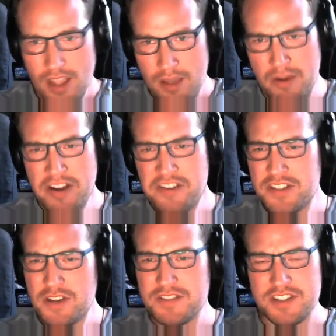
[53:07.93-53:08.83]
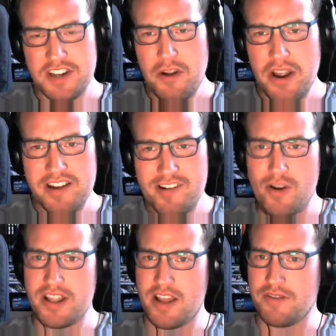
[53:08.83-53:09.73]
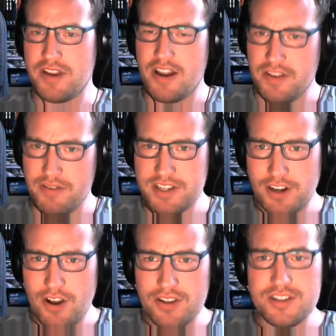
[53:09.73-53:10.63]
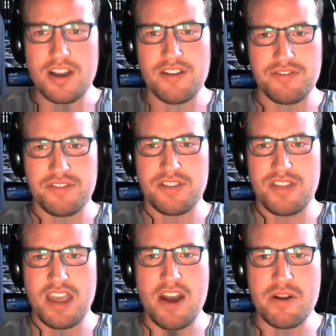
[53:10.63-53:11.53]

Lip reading: Microsoft's show I enjoyed. There was a lot of stuff there.